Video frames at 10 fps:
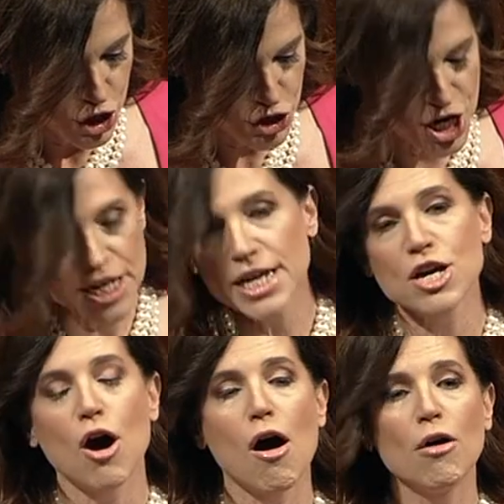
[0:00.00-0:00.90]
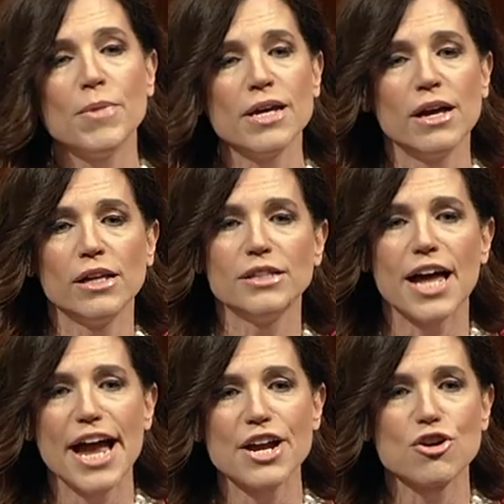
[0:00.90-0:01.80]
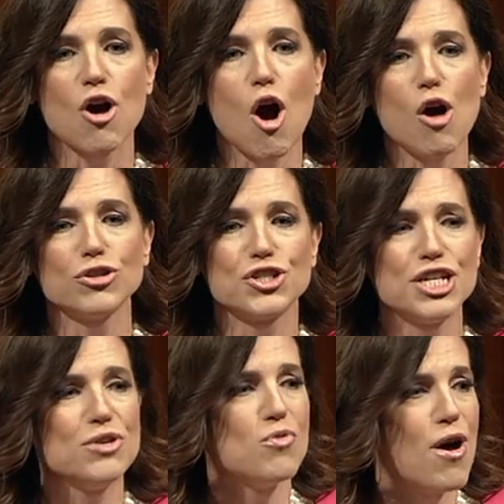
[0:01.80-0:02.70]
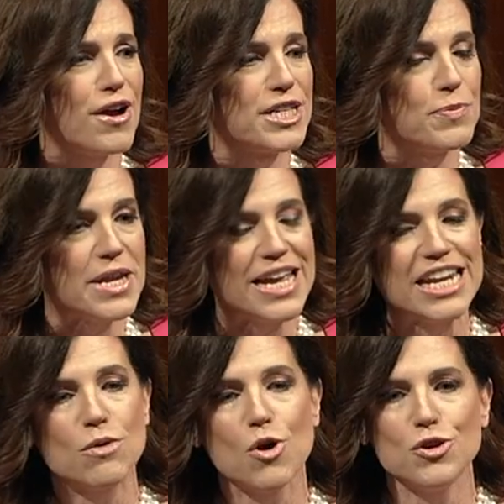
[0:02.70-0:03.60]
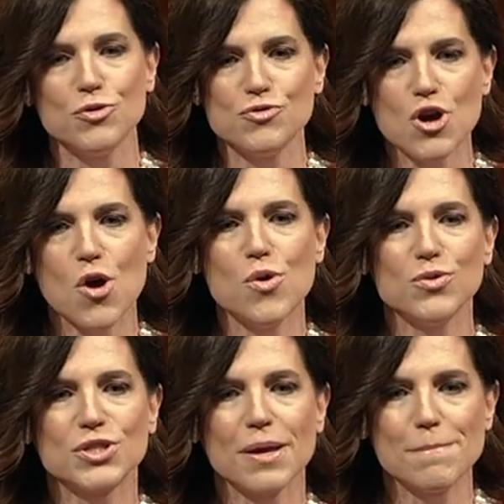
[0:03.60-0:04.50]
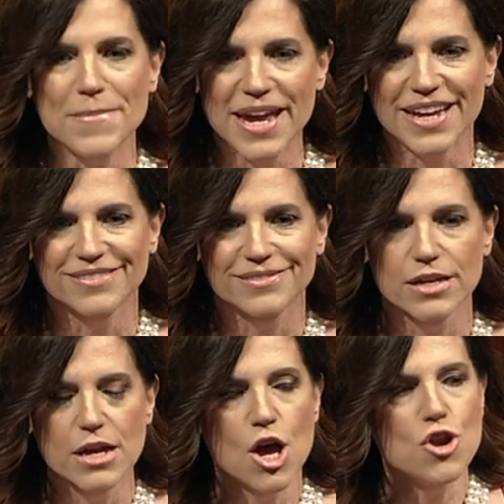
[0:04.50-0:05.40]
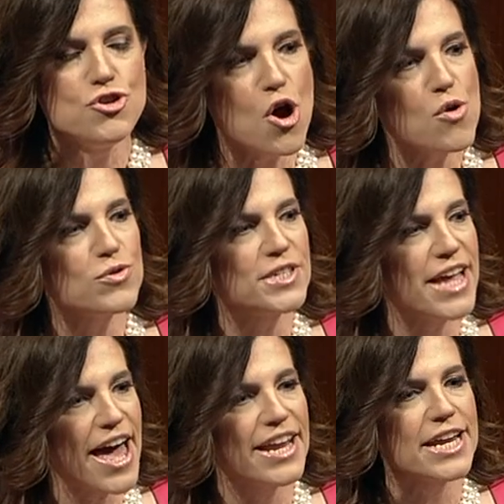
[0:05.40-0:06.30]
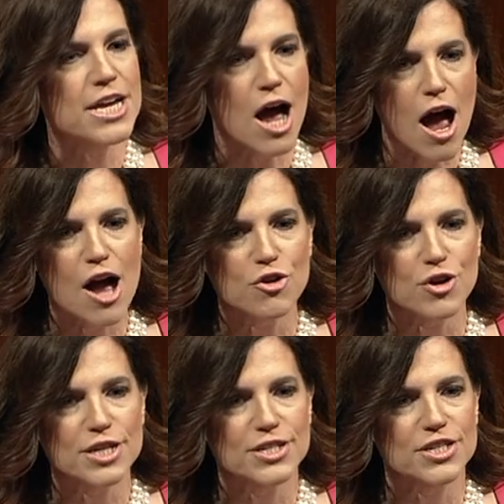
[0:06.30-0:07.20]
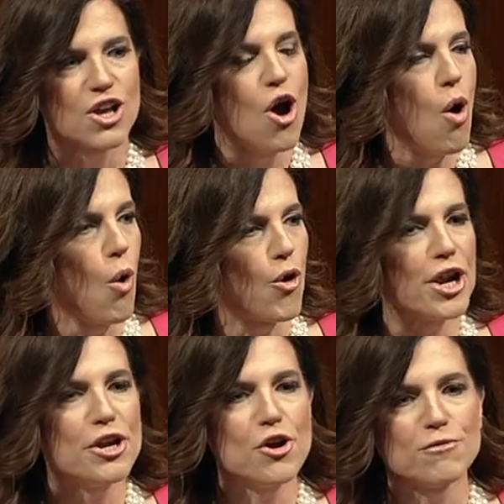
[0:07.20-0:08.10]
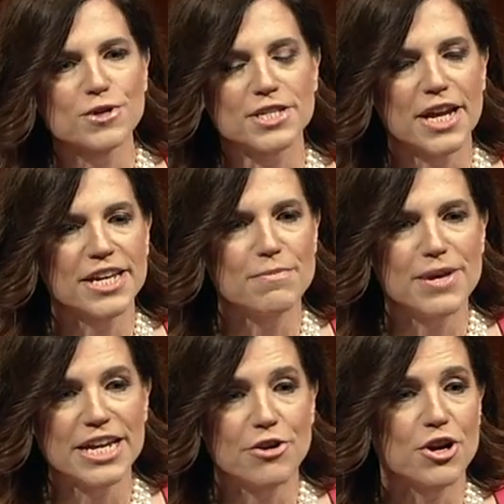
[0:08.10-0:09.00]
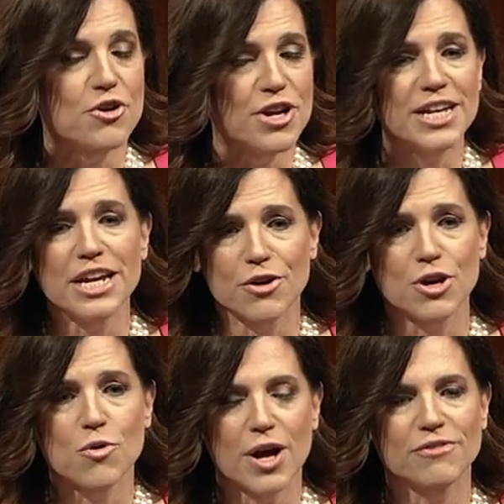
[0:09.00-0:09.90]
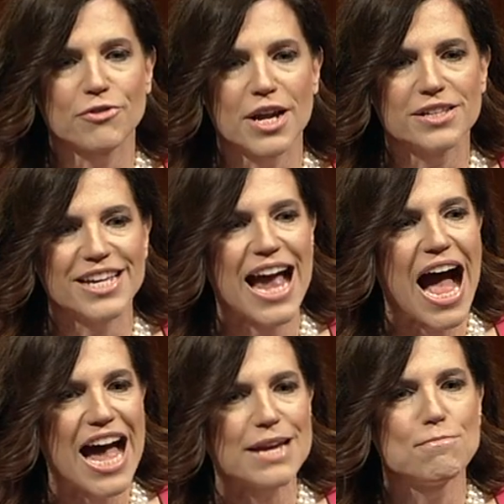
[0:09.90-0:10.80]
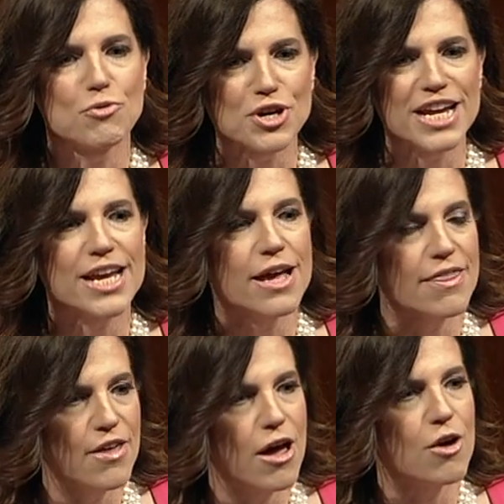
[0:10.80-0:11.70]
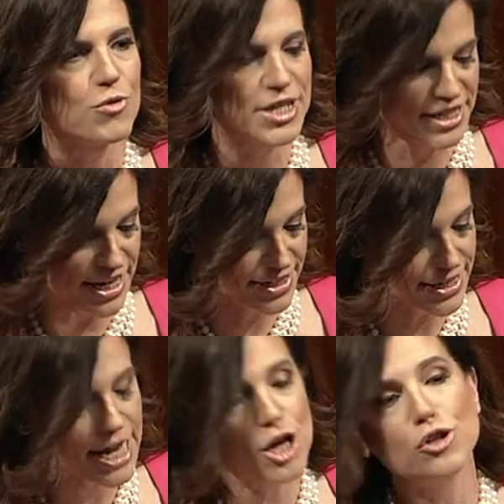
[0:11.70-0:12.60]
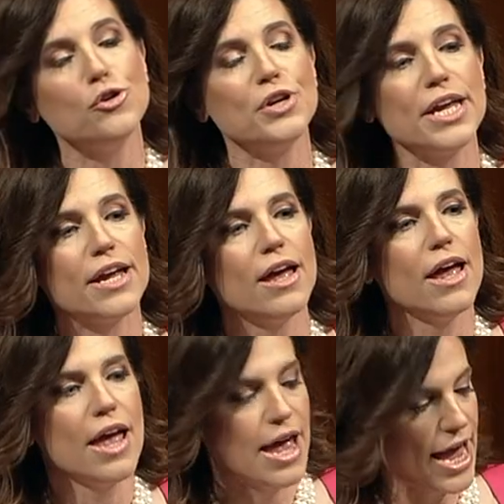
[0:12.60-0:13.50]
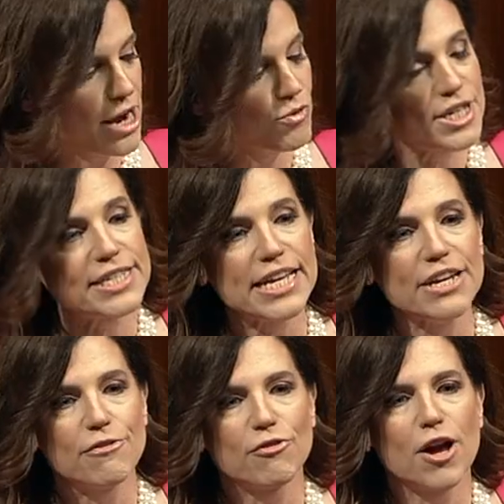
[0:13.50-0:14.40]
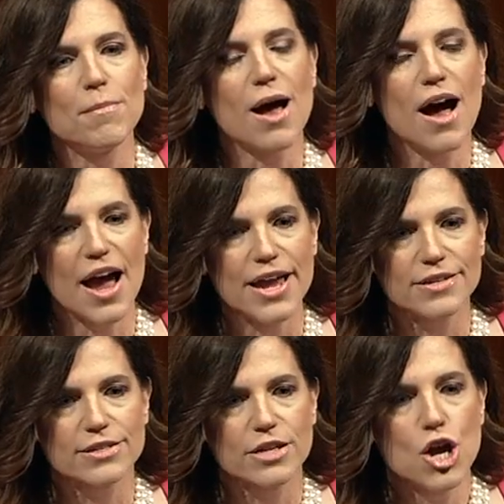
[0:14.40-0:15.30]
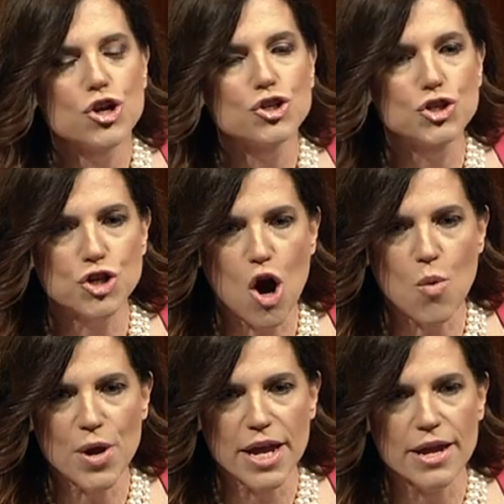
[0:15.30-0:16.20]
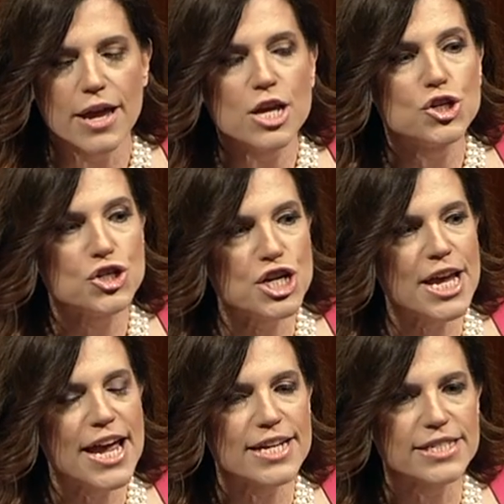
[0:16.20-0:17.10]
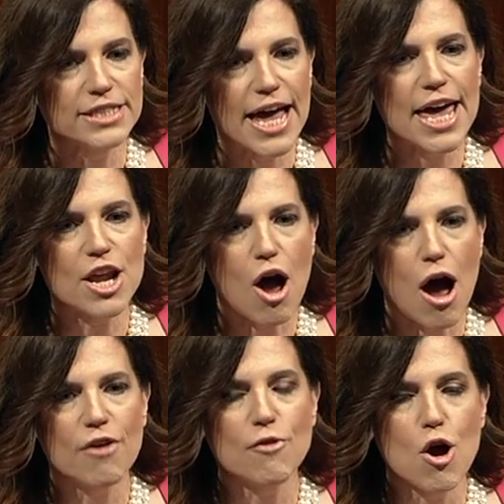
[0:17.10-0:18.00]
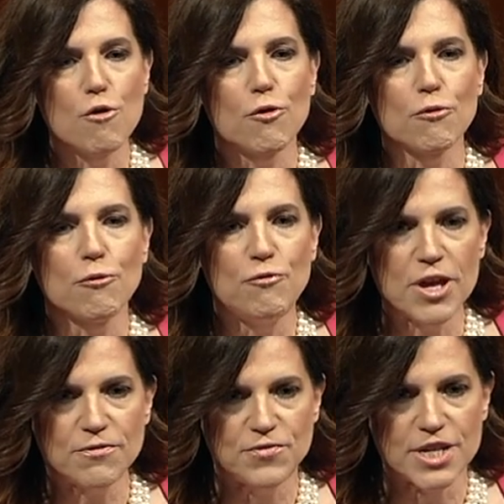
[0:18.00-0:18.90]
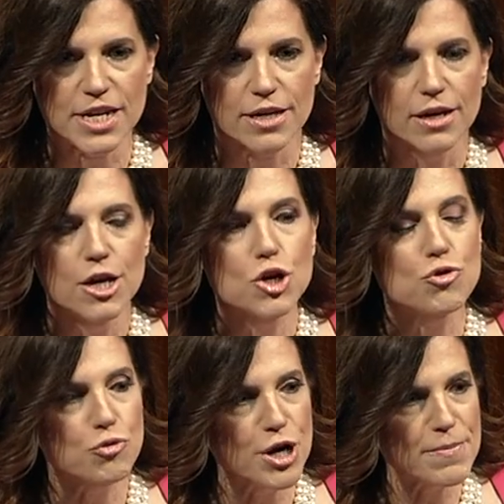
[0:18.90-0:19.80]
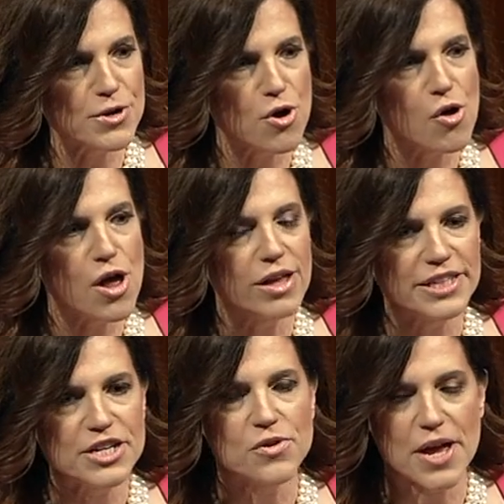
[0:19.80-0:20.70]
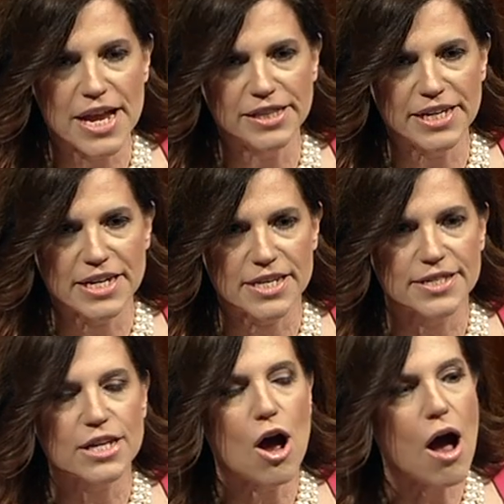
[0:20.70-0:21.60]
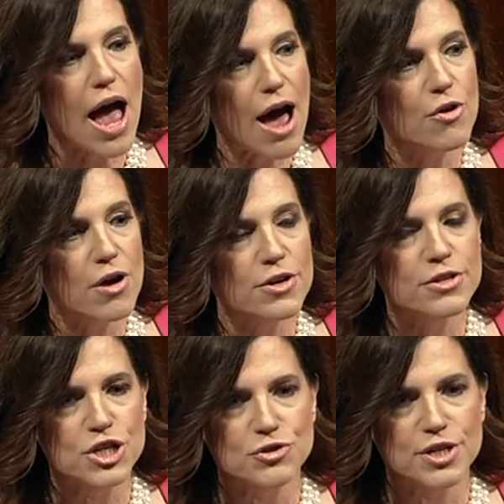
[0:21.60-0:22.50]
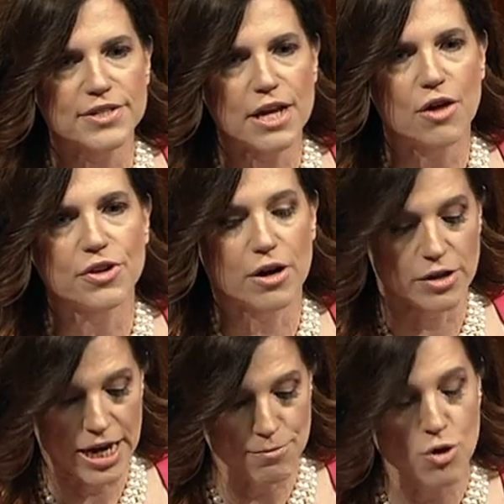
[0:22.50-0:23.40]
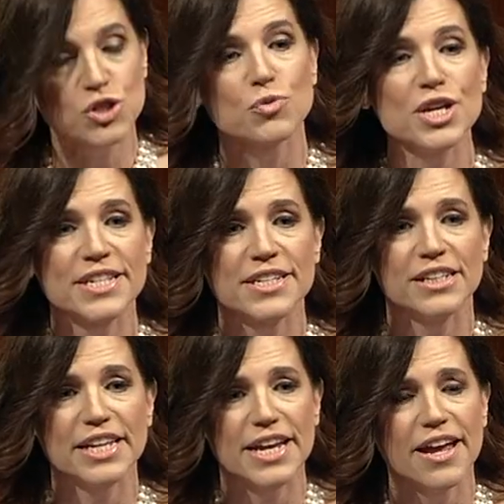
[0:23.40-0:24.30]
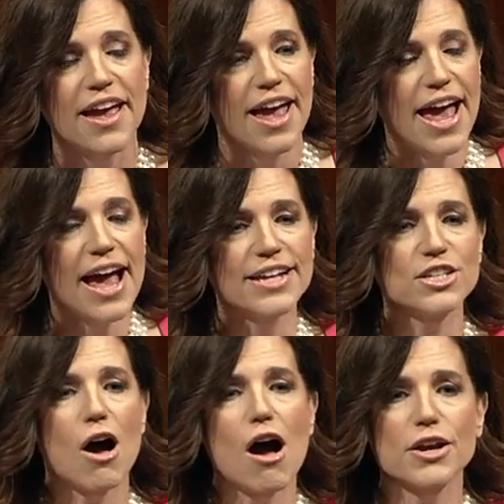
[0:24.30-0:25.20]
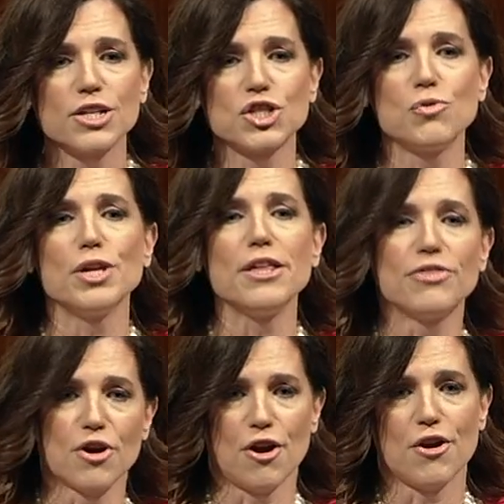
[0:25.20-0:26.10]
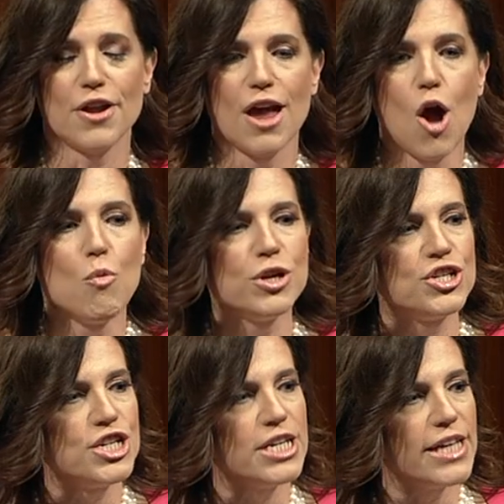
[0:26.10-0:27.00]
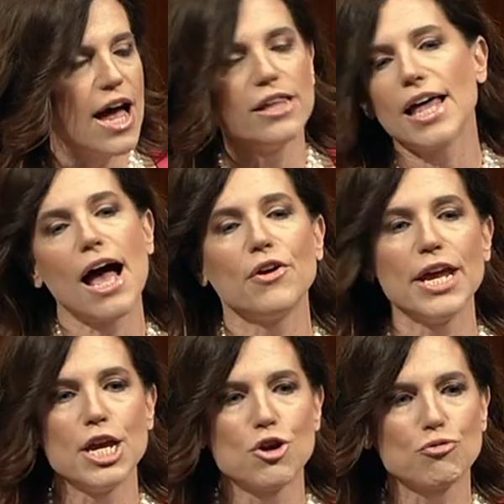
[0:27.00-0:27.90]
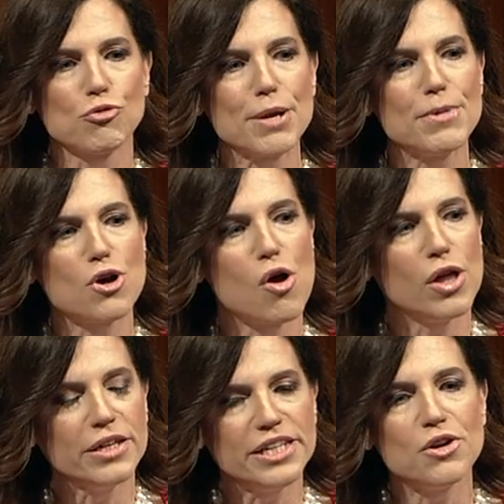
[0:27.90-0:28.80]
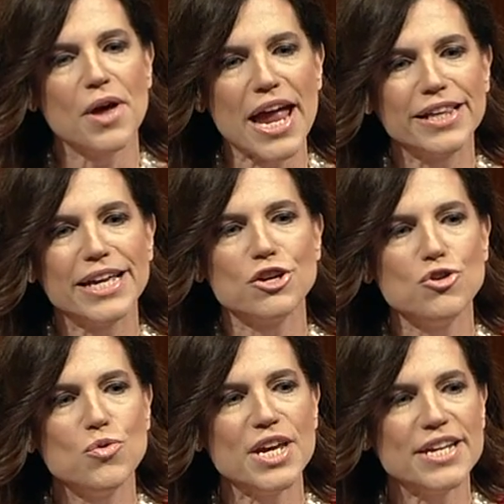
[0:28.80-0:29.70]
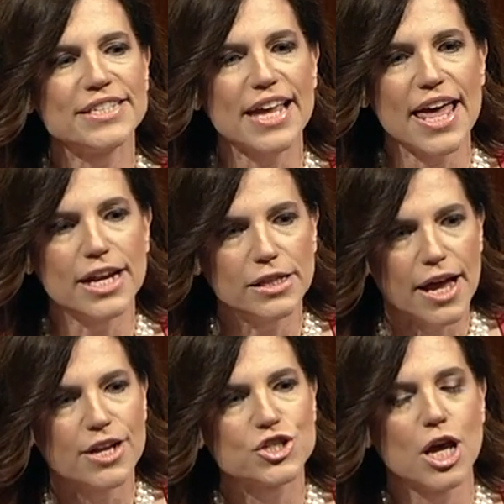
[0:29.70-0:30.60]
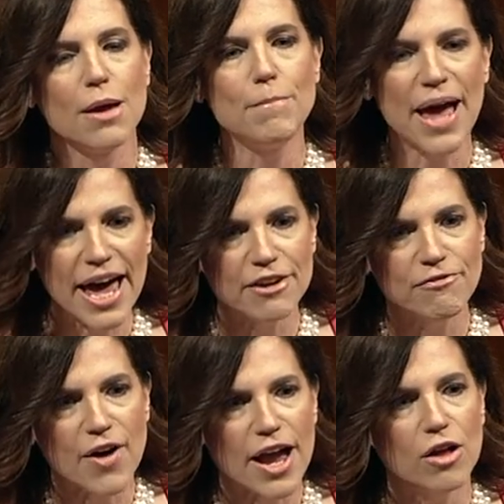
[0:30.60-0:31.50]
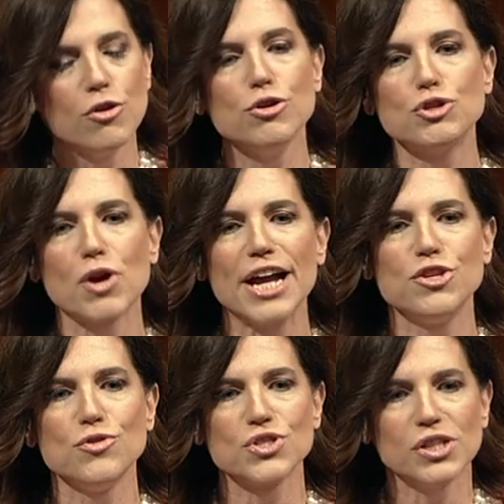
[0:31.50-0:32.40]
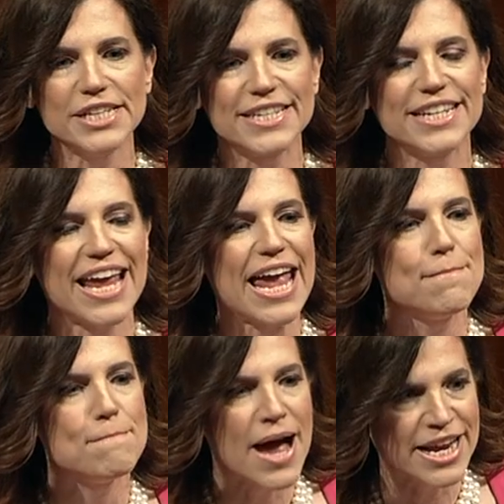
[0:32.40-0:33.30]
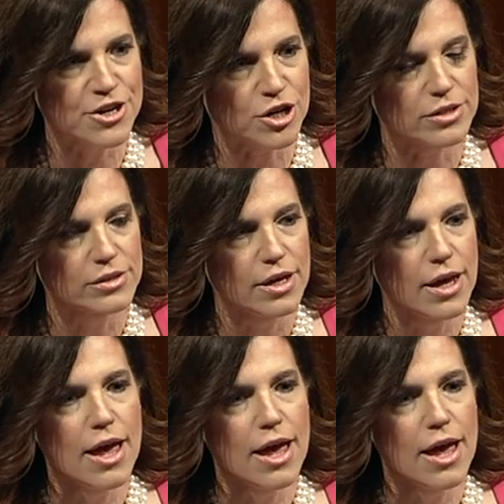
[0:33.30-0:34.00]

She can call me a liar all she wants, but anyone who knows me knows that in Congress or in an oversight committee hearing or any hearing, quite frankly, I bring the receipts, including a receipt from ICE showing she has let off over 50 criminal illegal aliens out onto the street of South Carolina, most recently as August 23rd, when she allowed a criminal illegal alien who is an alleged pedophile who tried to solicit a minor